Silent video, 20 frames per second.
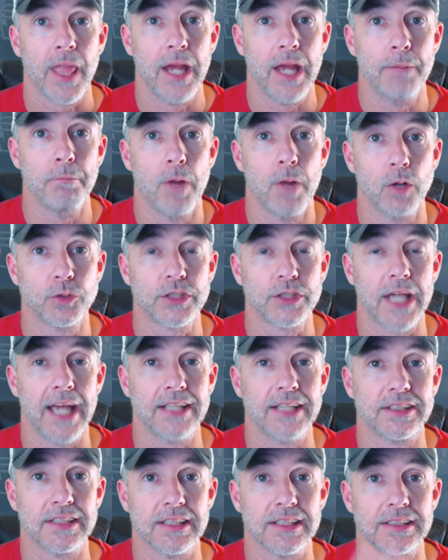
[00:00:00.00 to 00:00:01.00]
most
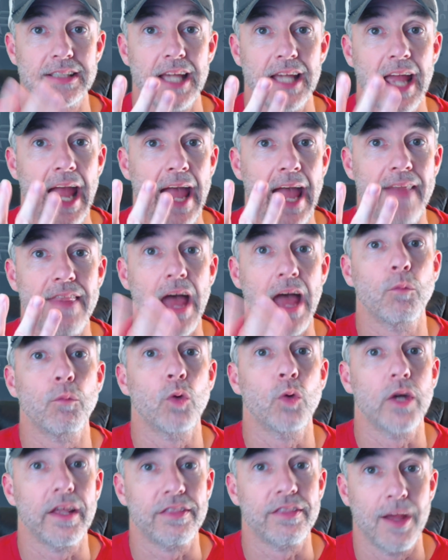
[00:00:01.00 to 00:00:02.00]
cases, and that will
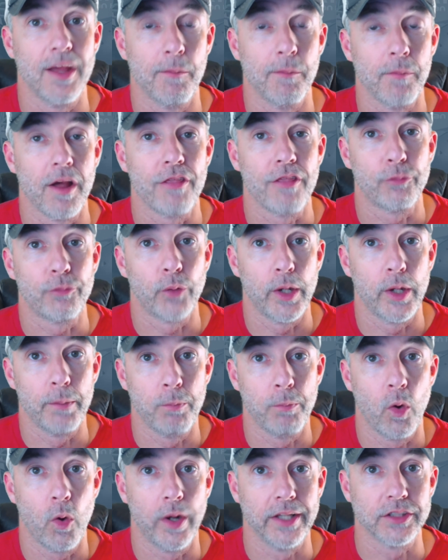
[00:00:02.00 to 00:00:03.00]
get them 3
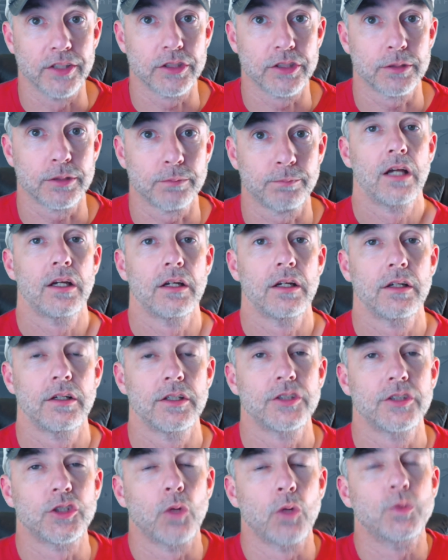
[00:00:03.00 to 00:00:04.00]
points.
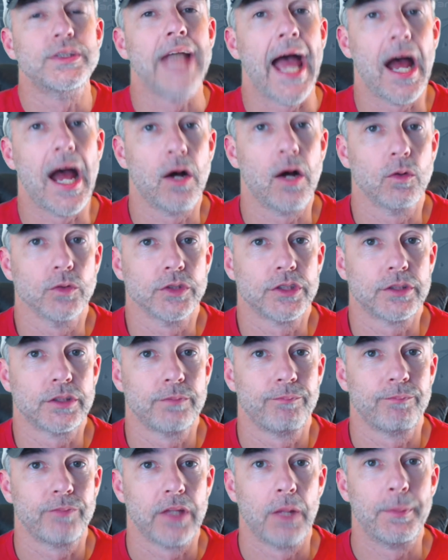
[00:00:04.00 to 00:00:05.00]
So downs.
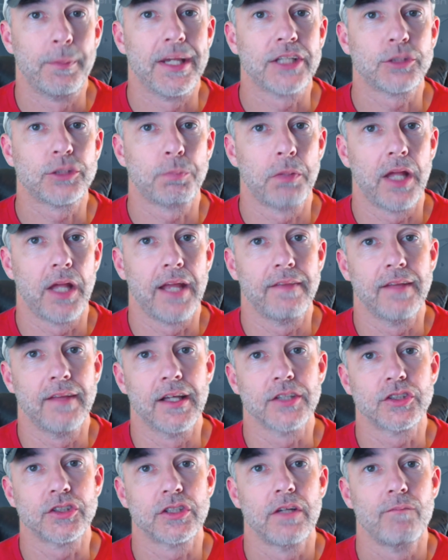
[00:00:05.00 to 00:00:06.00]
Let me explain
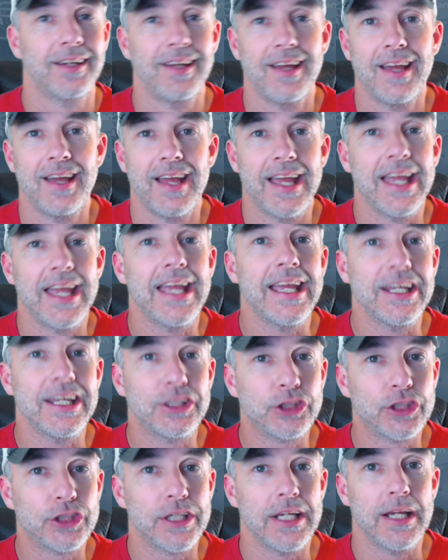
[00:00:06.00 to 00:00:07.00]
this.
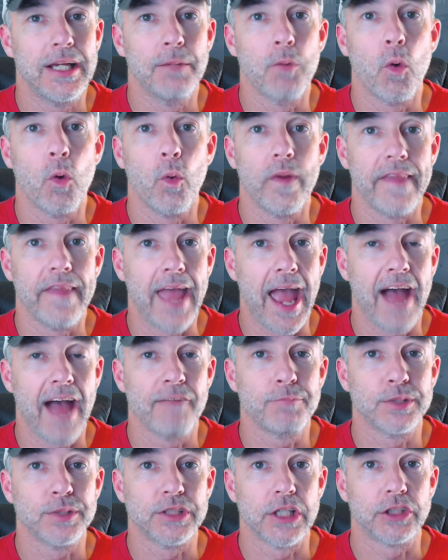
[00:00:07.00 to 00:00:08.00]
Each team, when they have
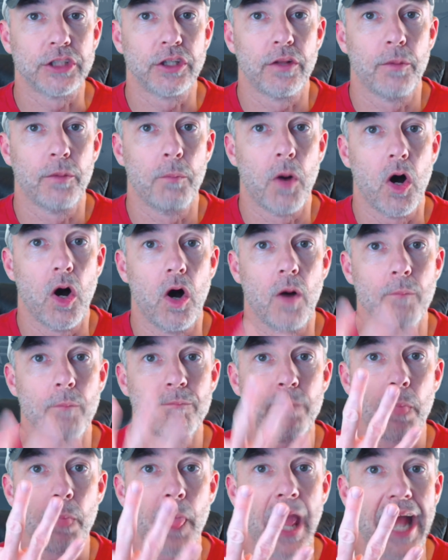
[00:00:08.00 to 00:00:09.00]
possession of the ball,
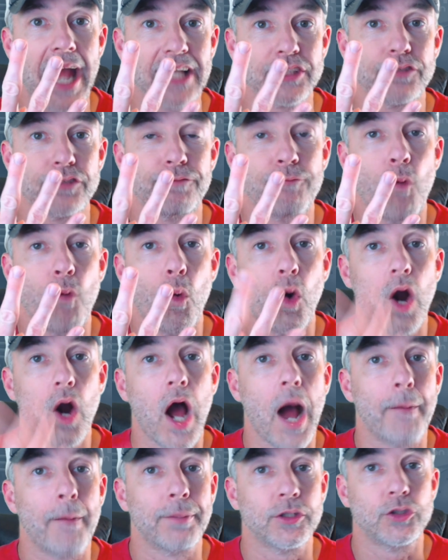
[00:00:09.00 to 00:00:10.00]
has 4
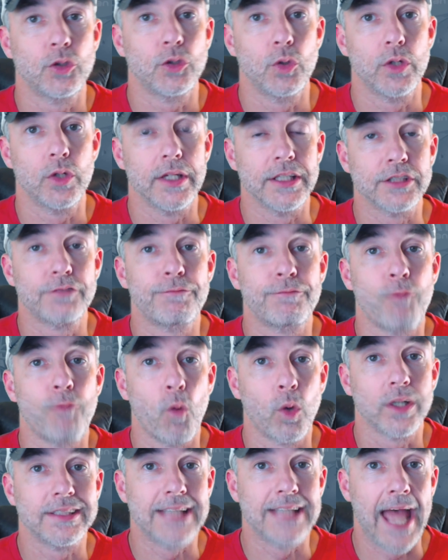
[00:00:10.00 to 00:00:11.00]
opportunities,
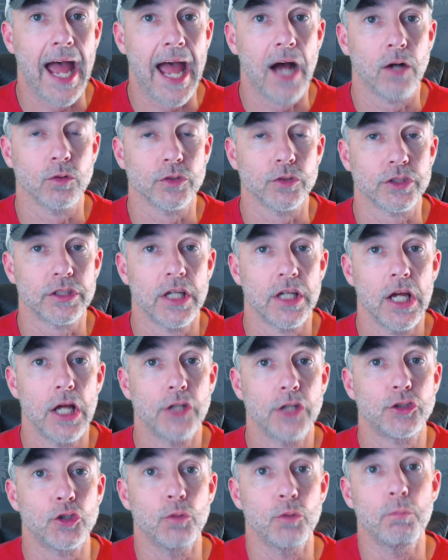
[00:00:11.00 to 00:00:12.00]
4 downs,
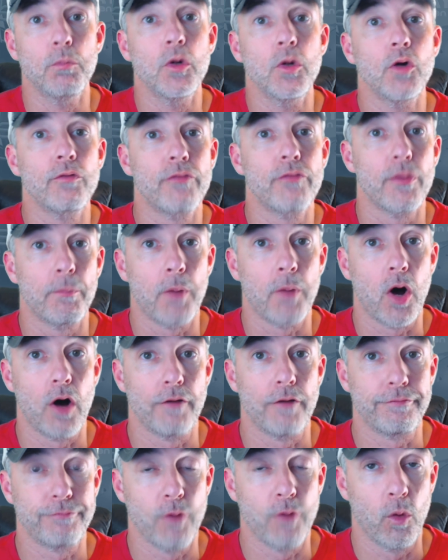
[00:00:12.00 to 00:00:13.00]
to move the ball
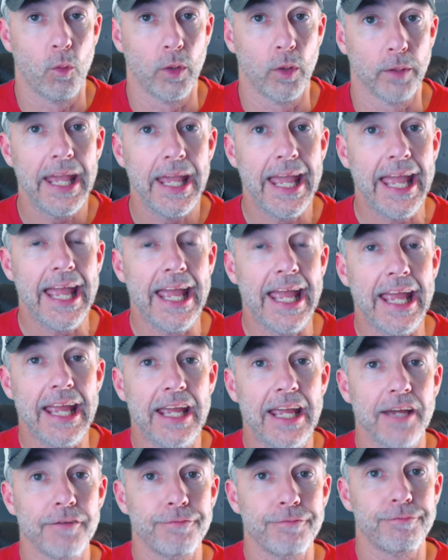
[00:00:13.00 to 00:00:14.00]
forward.
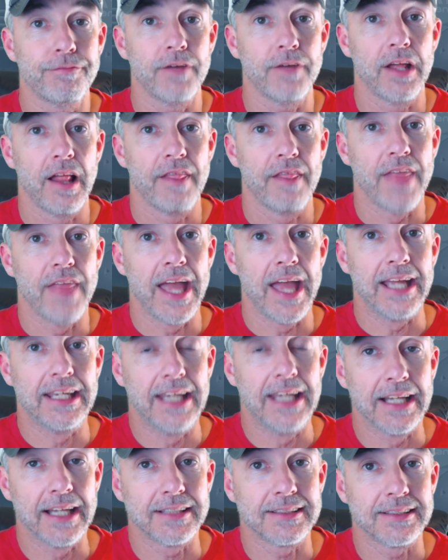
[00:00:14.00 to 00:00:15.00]
If they
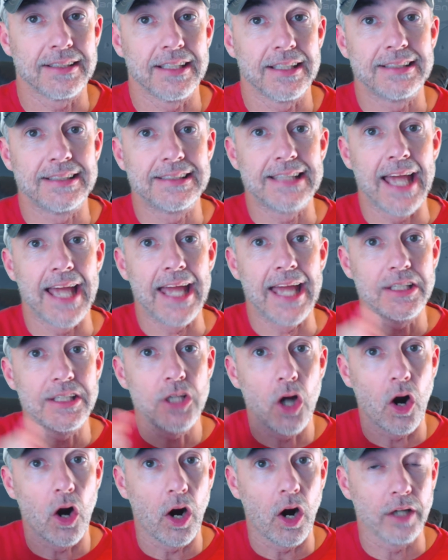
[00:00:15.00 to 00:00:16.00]
get 10
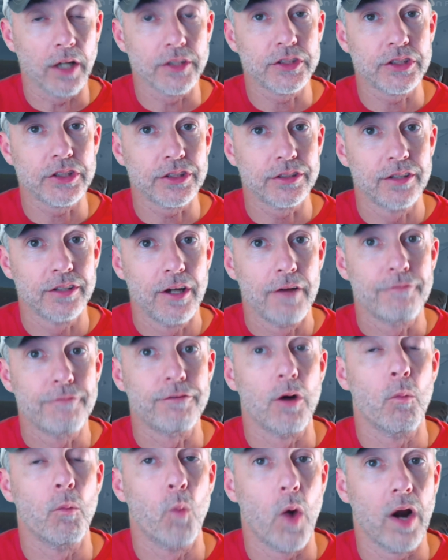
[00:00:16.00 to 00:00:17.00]
yards
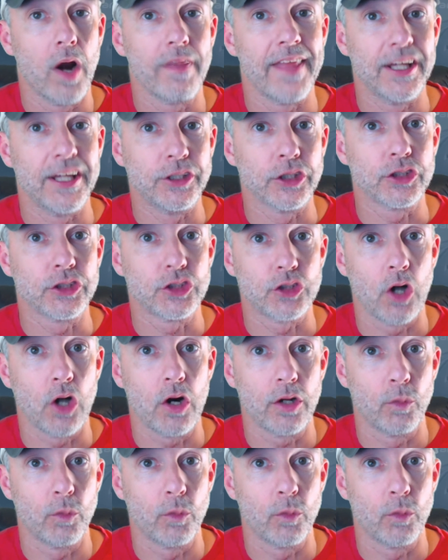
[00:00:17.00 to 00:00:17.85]
from where they just started with